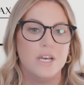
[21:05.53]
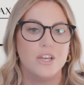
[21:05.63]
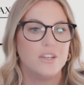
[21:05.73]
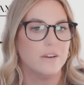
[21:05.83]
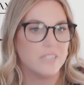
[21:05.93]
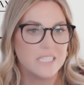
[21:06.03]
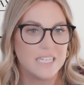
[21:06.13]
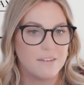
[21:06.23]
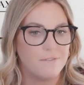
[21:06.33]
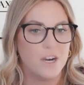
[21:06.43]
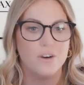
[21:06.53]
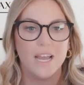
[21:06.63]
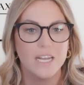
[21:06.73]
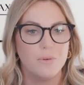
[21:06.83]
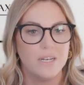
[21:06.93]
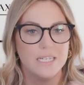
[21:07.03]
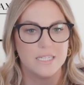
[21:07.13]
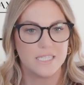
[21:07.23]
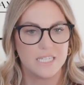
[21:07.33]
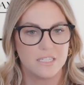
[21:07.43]
you have a CFO, anyone in a
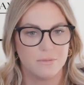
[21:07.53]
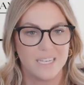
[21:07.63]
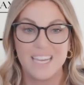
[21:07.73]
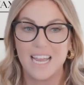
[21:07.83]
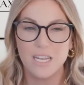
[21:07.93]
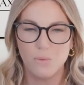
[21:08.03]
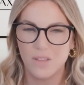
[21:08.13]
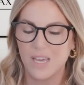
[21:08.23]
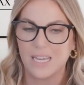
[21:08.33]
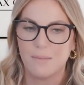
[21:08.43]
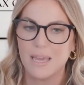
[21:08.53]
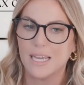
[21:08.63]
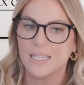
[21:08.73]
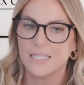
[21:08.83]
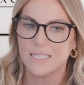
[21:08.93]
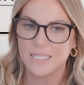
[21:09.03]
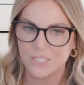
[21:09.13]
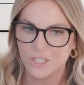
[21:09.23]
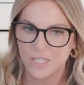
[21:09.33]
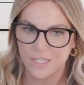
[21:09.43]
C suite, anyone that can make a
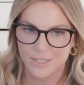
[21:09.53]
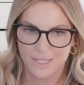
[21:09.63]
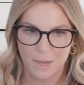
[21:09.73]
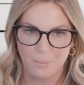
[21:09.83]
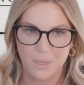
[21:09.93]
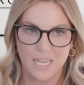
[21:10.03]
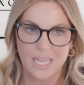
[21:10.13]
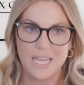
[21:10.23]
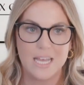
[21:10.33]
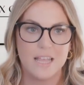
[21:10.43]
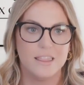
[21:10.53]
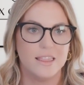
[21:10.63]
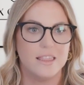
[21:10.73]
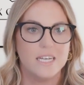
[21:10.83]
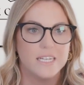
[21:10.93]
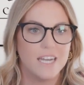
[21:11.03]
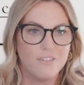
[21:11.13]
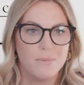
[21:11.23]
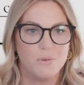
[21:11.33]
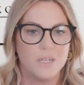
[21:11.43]
decision in your company, the
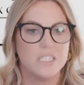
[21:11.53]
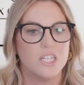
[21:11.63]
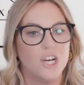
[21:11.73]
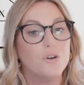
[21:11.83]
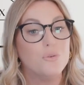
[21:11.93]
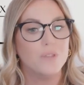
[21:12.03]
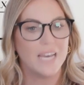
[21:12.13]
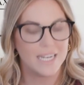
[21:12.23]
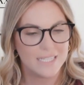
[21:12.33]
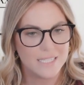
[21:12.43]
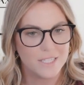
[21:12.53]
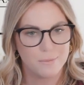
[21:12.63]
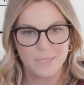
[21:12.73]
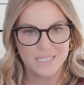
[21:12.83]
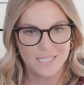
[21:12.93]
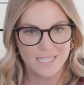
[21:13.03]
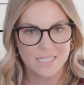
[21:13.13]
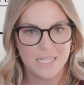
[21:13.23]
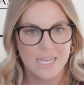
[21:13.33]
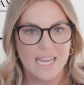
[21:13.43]
government wants to know who that is in your business.
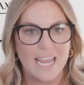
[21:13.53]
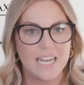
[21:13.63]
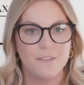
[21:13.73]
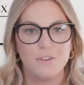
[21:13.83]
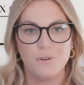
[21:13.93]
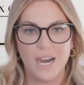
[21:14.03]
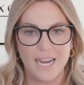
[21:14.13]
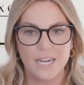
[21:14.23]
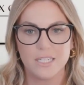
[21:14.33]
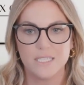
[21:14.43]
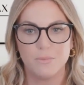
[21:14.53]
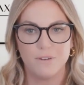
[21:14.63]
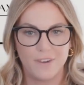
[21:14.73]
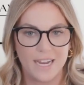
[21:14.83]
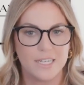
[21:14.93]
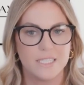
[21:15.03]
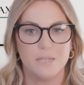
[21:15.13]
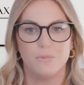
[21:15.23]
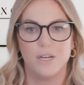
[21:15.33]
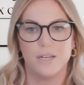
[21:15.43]
And if you hire someone, fire
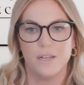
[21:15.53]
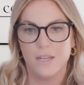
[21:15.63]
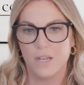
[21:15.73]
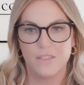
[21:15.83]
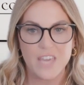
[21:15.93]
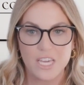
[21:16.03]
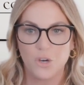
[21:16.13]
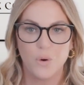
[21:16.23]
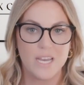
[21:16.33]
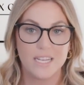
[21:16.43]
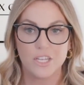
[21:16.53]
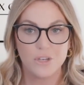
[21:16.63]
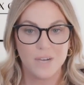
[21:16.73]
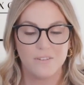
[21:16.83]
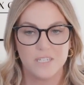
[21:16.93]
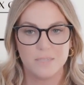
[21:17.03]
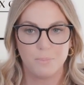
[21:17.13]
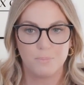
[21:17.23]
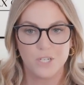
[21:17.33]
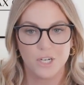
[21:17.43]
someone, they quit, you have to
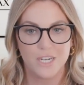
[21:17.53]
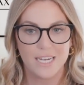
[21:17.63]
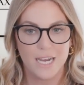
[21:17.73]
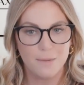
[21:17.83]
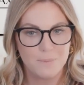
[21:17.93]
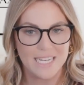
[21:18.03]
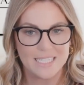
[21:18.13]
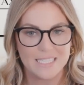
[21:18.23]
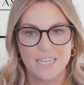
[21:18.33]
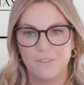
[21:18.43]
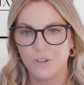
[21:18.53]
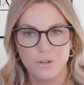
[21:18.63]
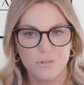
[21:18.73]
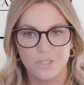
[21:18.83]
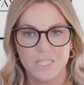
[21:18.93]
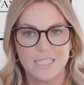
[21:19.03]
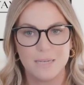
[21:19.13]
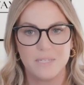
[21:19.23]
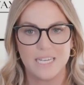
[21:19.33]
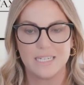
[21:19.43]
turn in updates. And if you don't do these
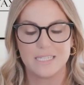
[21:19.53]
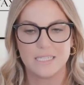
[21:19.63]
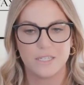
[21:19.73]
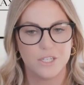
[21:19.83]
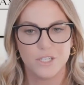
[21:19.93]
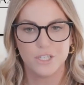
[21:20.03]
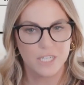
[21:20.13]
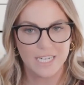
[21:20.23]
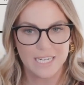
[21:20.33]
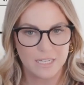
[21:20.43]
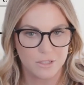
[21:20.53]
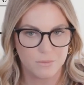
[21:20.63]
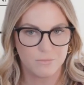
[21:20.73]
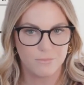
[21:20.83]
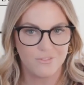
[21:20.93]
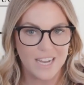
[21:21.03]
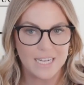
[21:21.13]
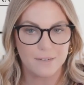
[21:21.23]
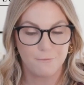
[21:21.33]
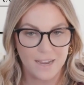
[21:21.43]
updates, you're getting
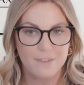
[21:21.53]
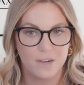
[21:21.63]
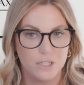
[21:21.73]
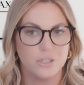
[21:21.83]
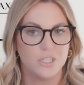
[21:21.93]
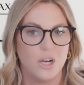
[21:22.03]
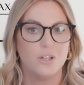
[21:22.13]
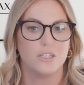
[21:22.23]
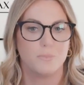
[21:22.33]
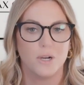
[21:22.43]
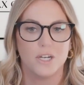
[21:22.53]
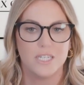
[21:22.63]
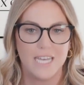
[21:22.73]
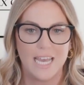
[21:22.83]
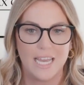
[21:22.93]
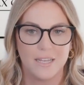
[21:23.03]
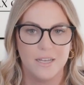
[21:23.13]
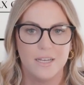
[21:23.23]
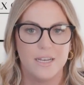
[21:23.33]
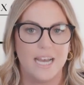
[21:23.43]
fined $500 per day,
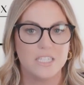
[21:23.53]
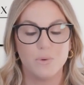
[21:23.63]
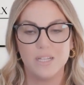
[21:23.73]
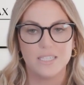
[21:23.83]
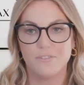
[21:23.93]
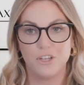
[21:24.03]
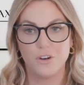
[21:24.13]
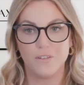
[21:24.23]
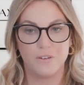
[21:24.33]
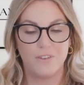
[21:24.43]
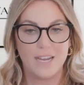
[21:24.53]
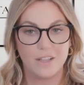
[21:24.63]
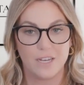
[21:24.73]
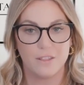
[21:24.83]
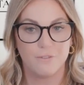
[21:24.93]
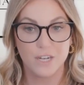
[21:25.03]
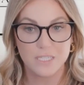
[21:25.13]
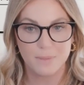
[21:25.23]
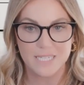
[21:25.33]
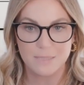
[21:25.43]
as well as if you don't even file it in the first
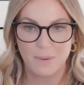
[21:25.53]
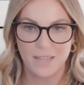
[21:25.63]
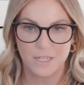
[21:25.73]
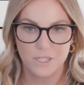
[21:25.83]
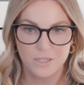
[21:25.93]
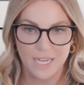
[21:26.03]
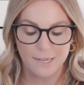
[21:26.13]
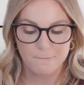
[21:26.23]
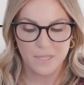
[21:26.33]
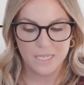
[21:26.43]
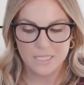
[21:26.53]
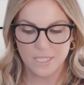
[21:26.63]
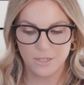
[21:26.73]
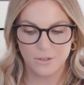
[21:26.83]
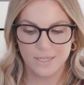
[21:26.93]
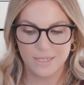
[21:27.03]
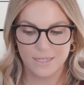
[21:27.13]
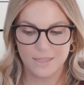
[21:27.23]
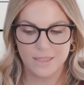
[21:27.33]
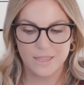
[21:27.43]
place by the due date. So
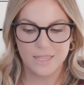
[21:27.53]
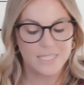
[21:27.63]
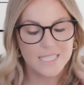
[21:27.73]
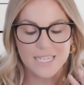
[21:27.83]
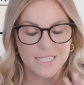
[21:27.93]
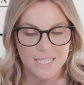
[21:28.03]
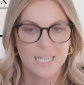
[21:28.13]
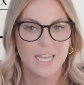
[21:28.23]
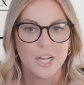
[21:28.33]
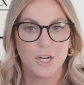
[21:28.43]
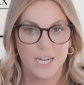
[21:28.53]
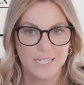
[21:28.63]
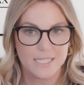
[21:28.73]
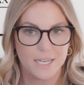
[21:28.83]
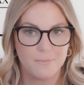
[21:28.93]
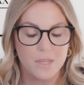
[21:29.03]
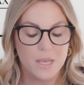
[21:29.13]
this thing is going to get crazy.